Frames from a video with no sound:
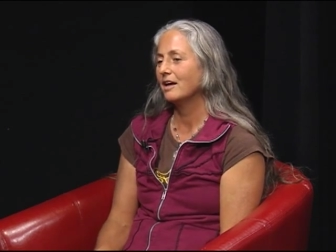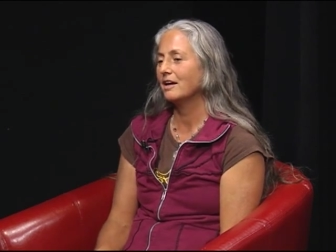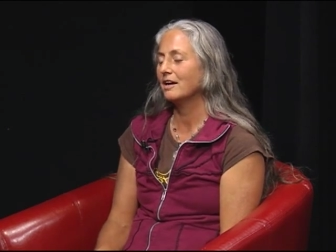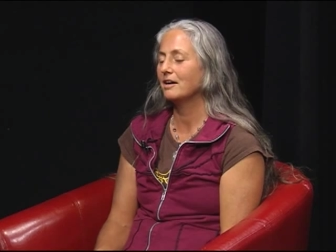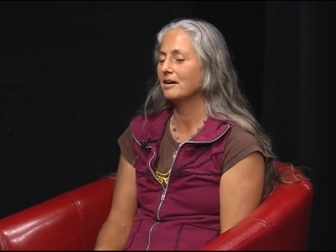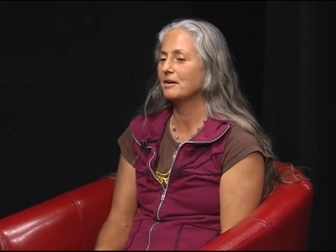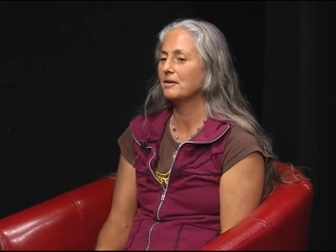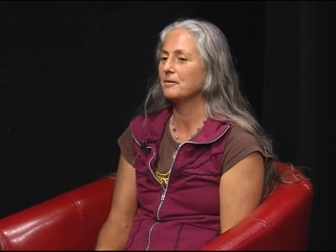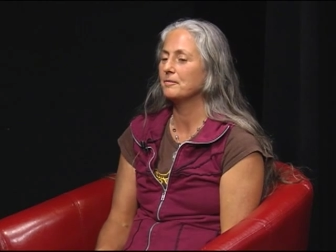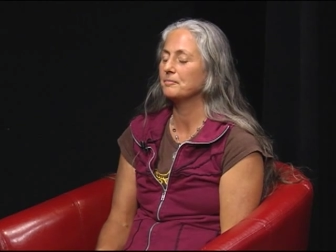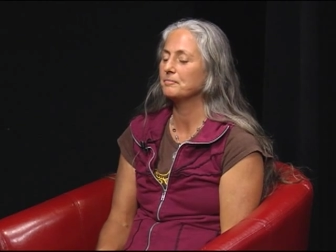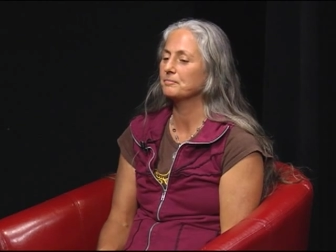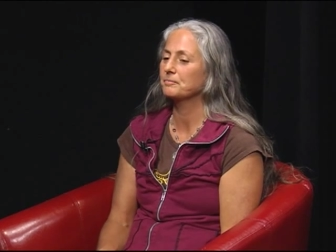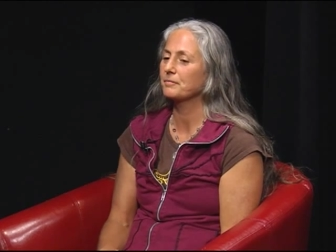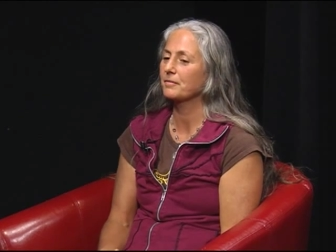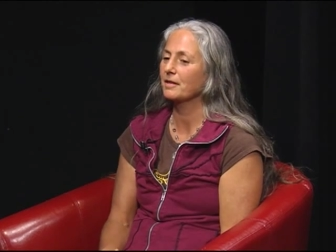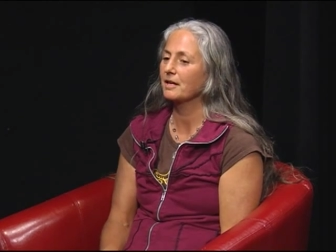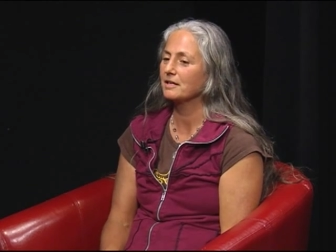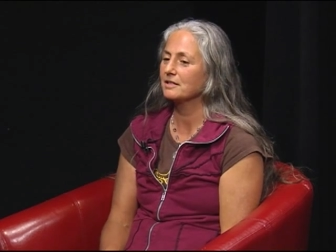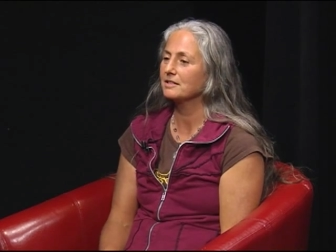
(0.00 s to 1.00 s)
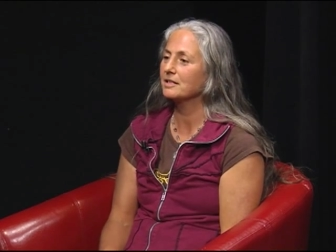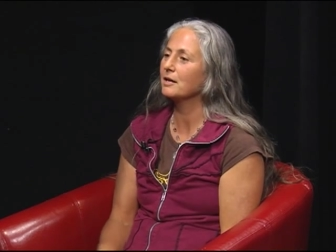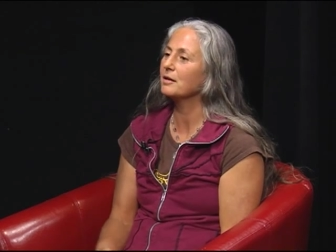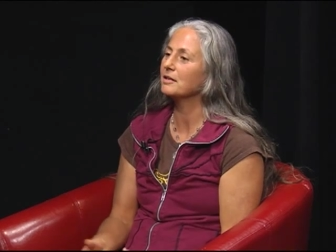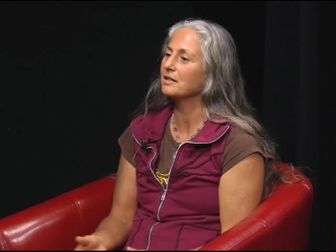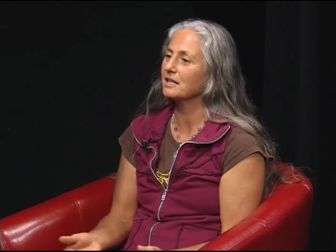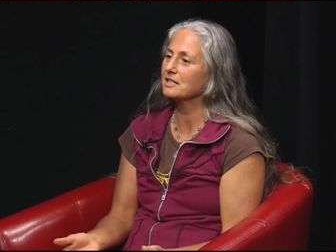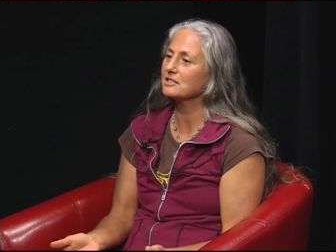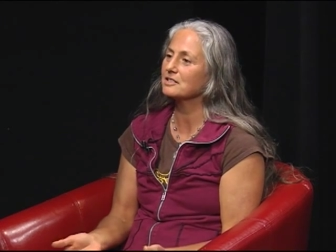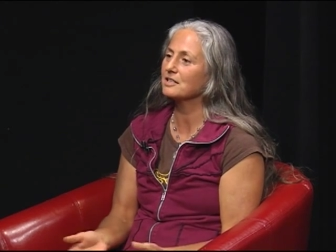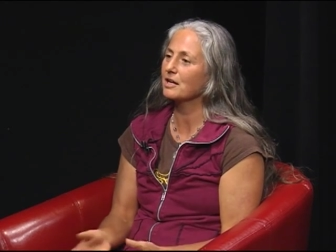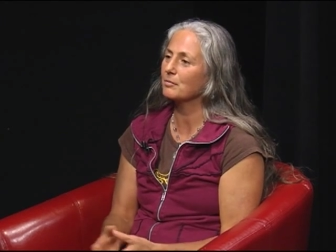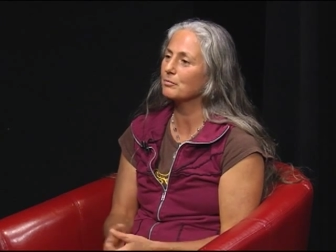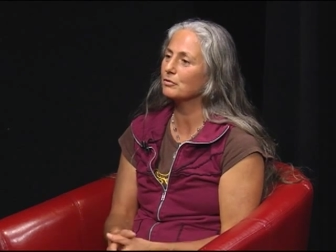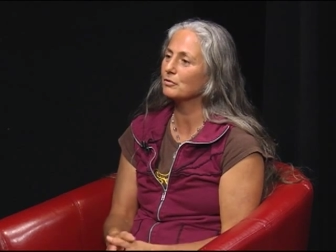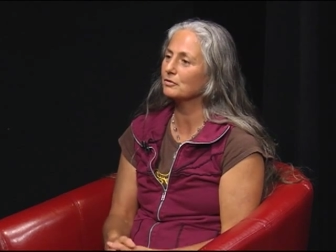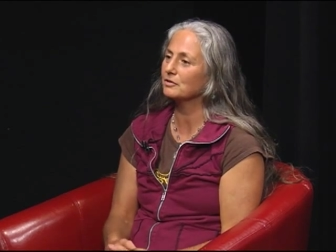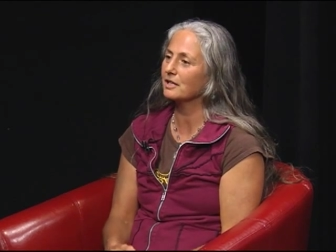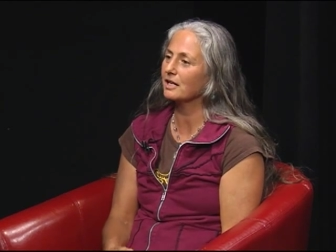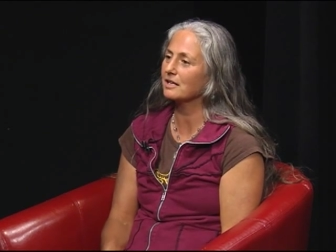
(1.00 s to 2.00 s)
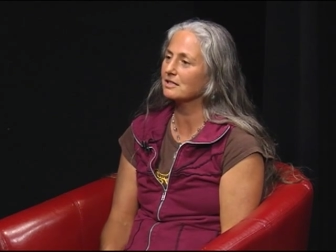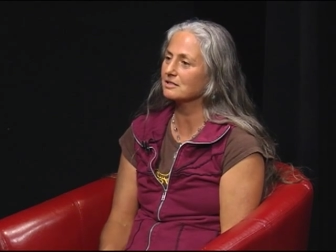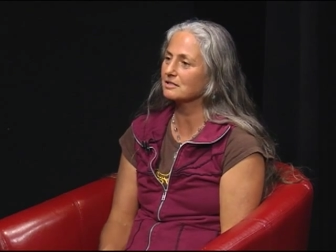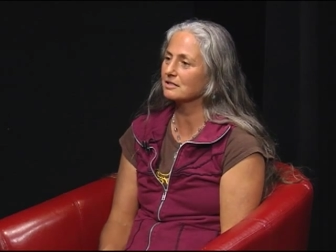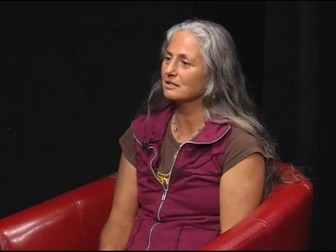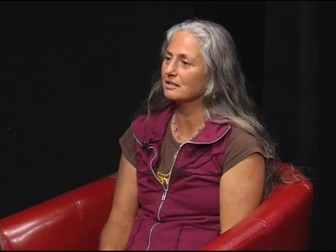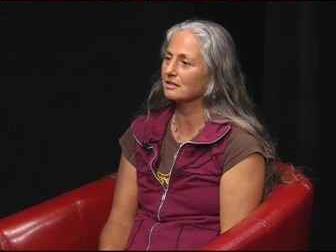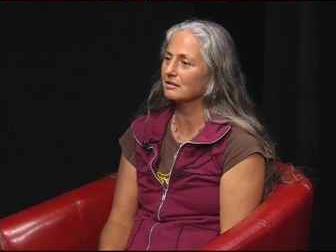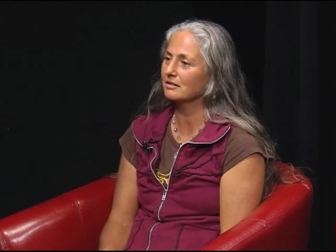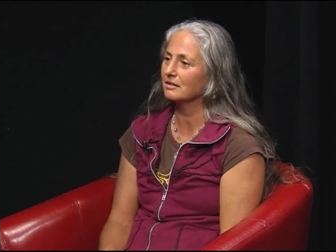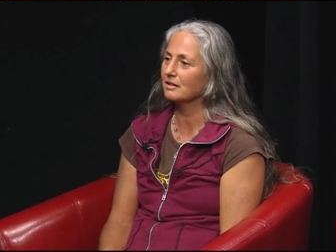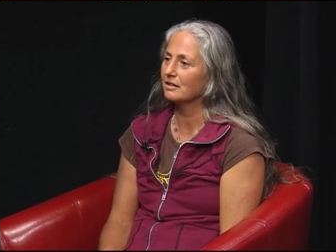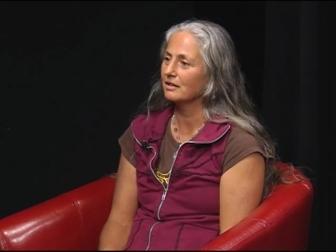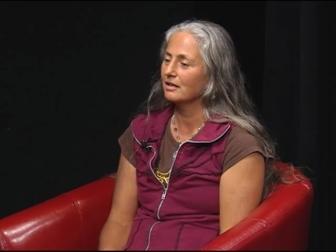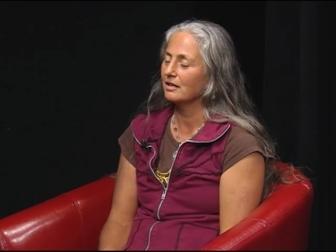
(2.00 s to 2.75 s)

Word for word: That's temple dancing,